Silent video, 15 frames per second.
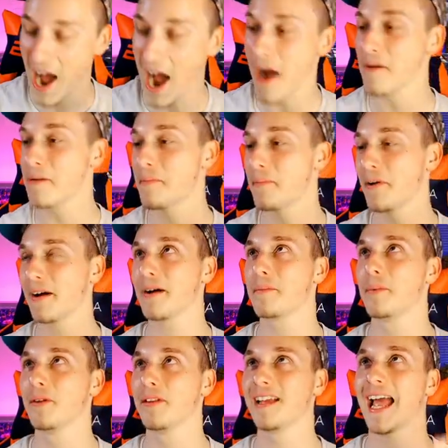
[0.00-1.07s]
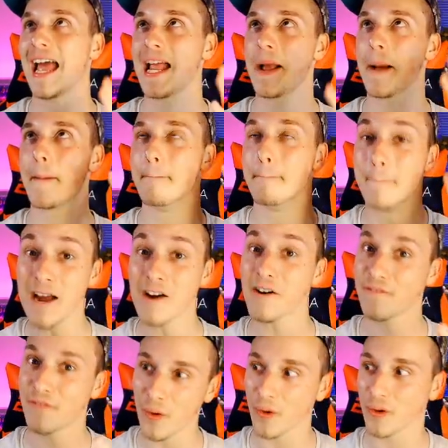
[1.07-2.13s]
I remember pulling a Mirror
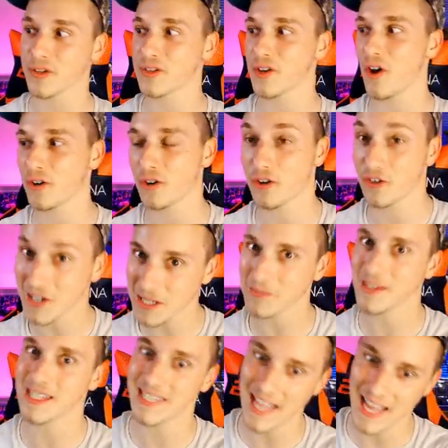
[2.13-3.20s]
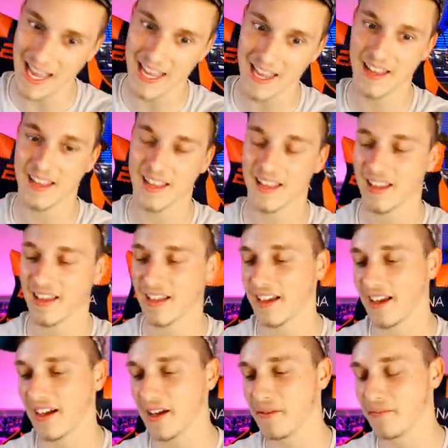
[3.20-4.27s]
Force on Christmas Day.
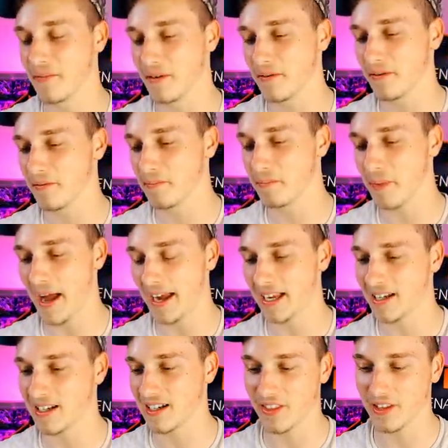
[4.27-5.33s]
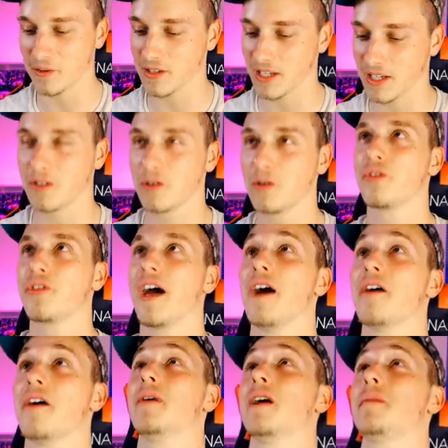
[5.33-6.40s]
Back in, I think it was like
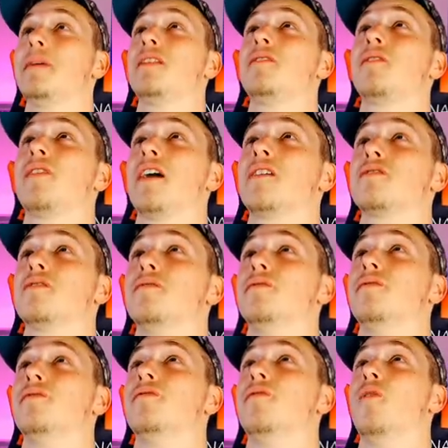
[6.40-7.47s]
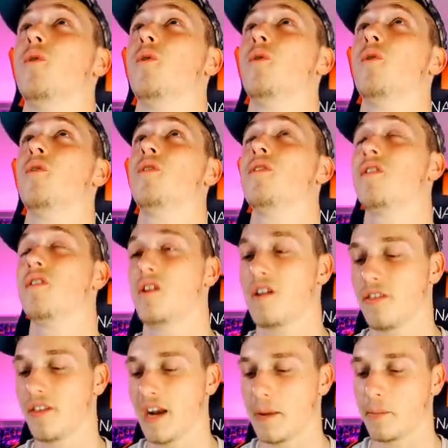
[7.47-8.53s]
2000, it might have been 2004
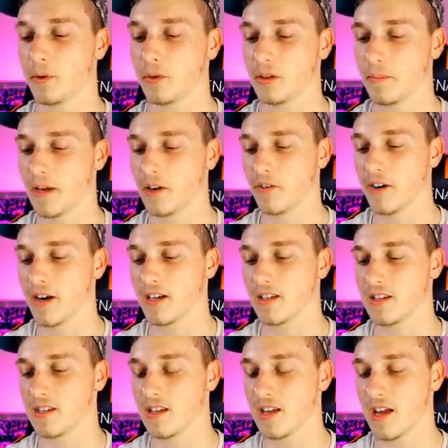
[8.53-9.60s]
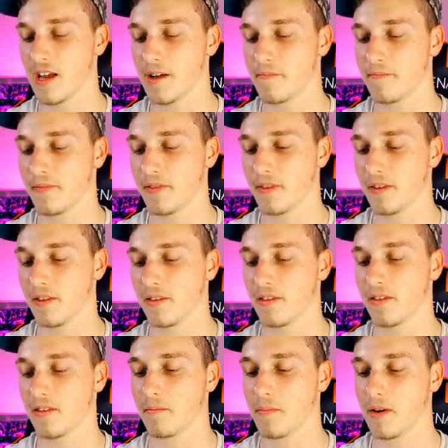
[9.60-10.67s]
that I pulled the Metal Raiders
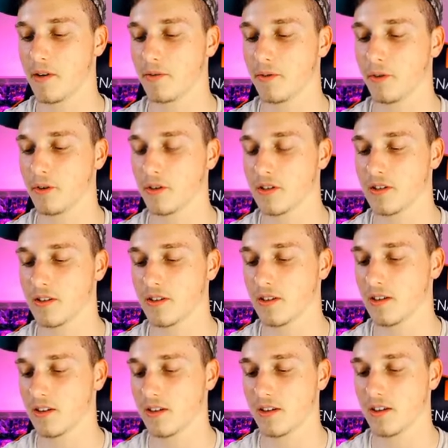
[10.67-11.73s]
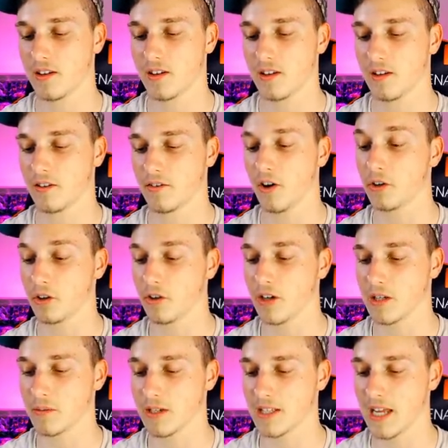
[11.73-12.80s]
Mirror Force on
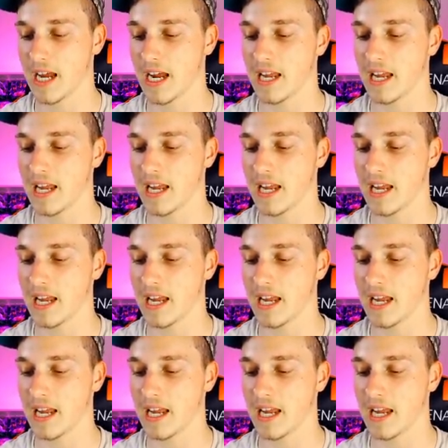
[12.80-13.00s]
Christmas Day.